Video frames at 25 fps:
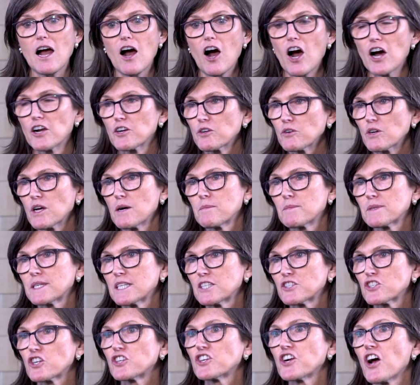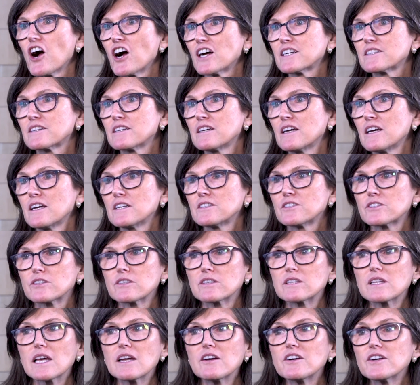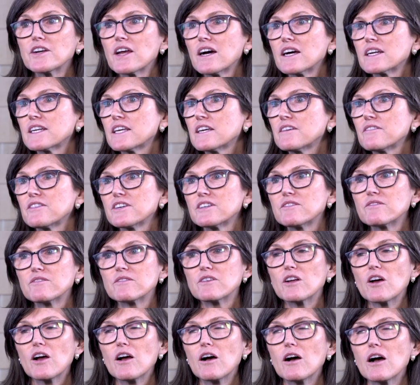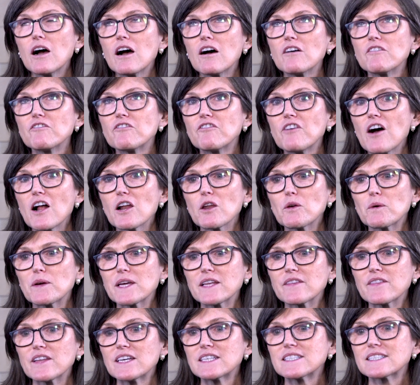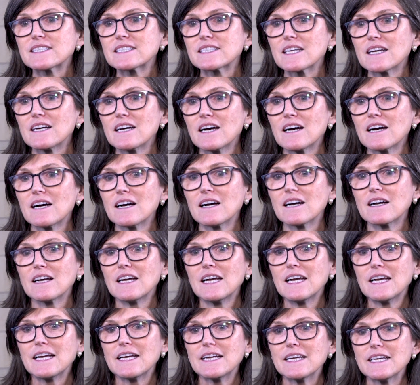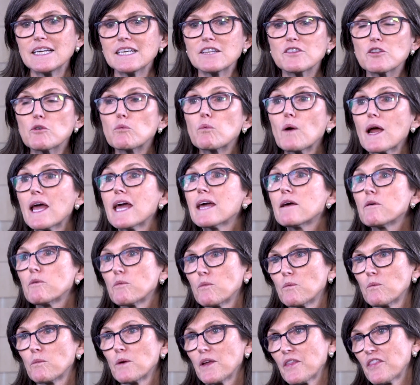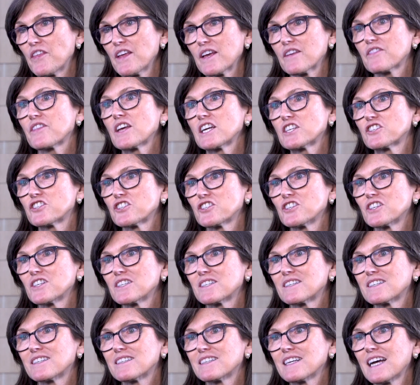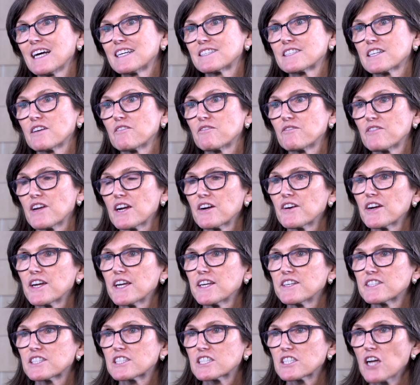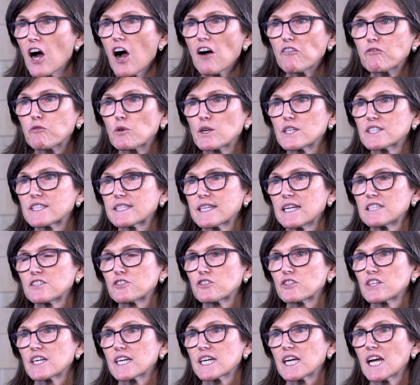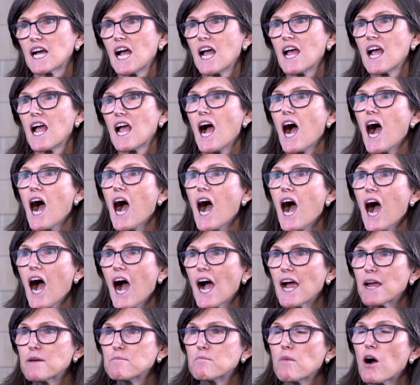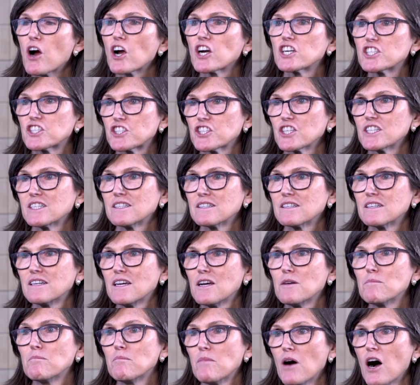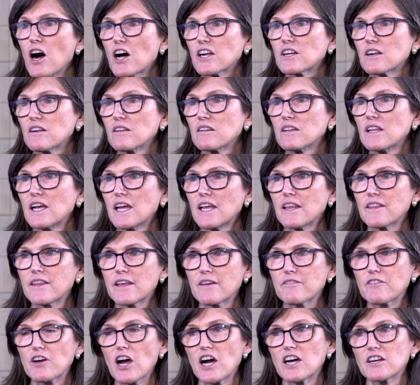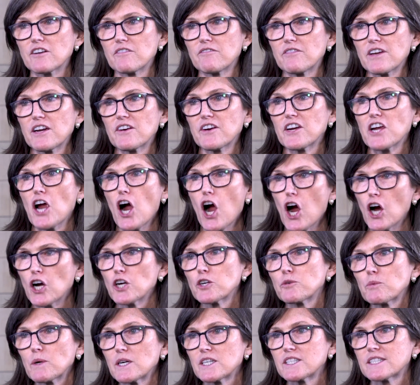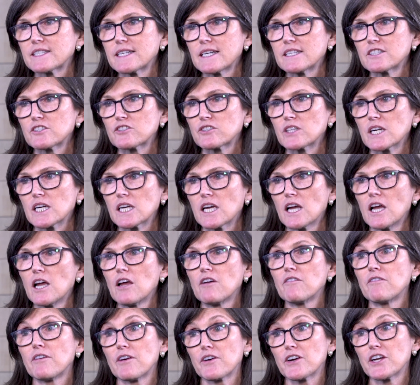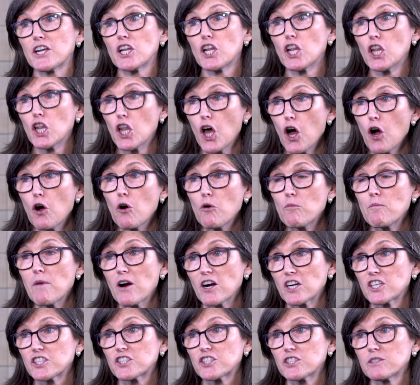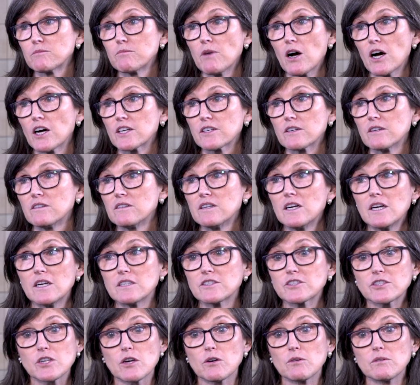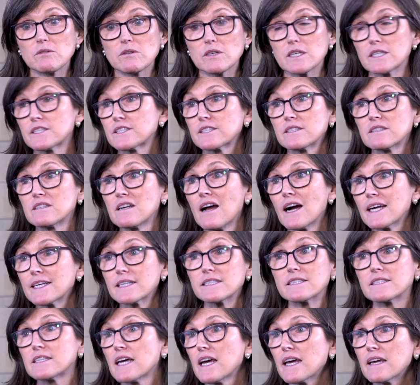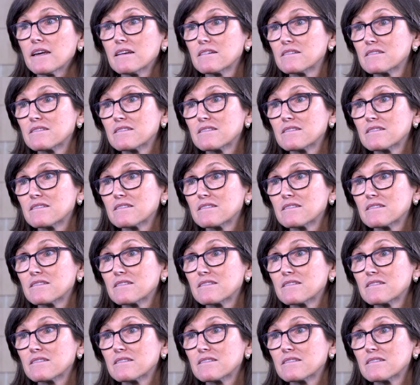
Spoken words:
Auto companies are not. So they're not even following this in the way we think they should, as a very software-centric, high-margin model. They've got a very hardware-centric, very low margin model. So it's night and day.